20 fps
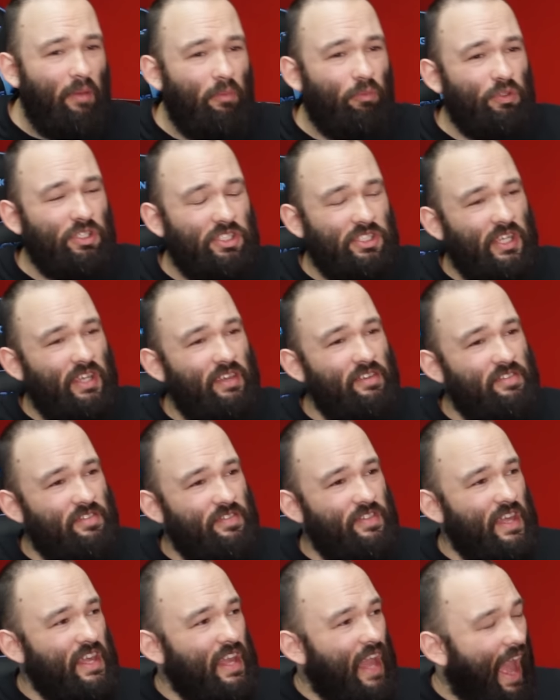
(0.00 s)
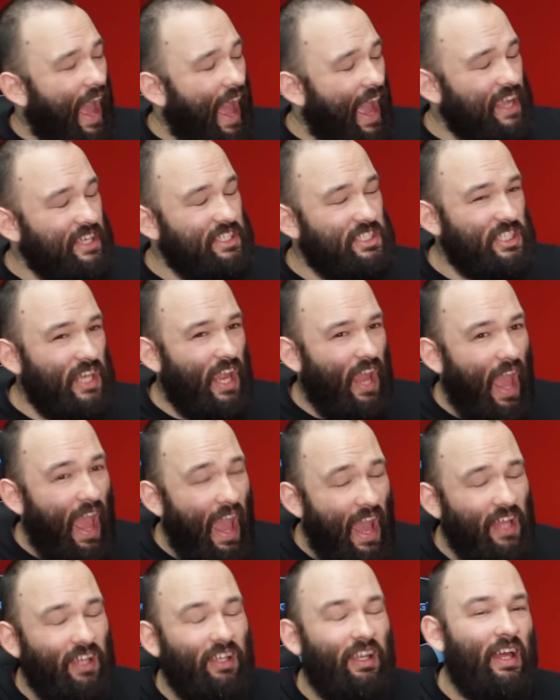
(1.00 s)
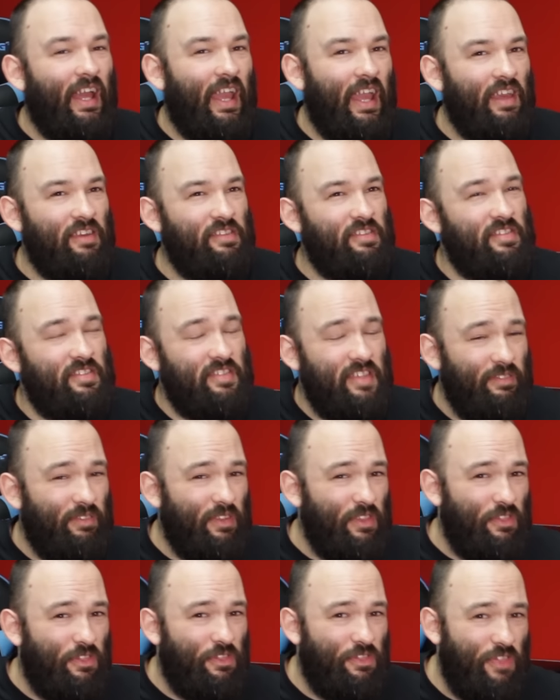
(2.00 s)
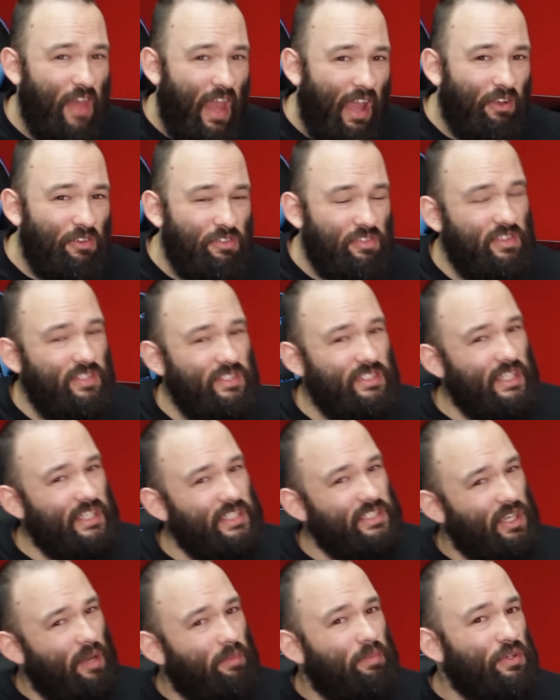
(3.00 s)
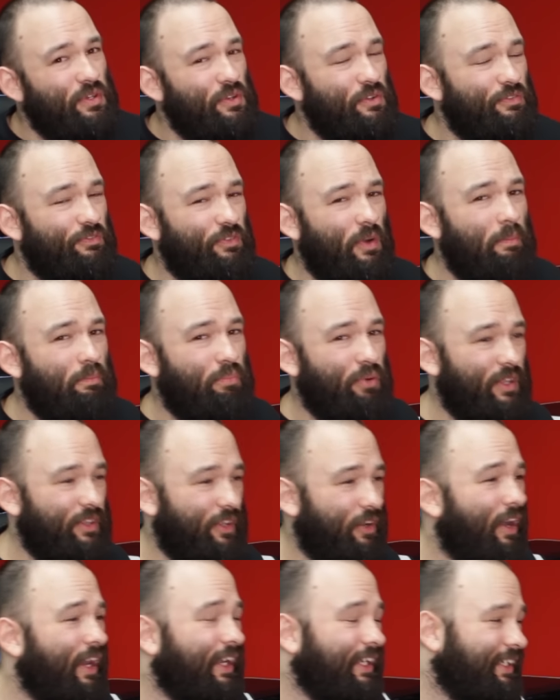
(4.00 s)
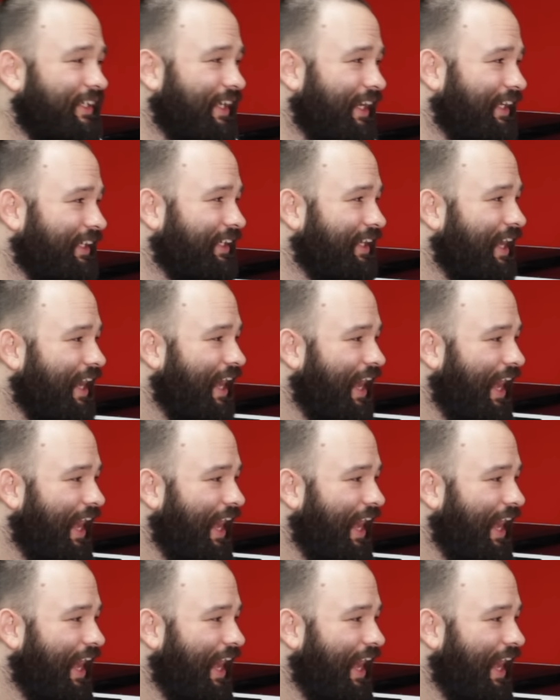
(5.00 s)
which is the HLS7000DW from Brother again.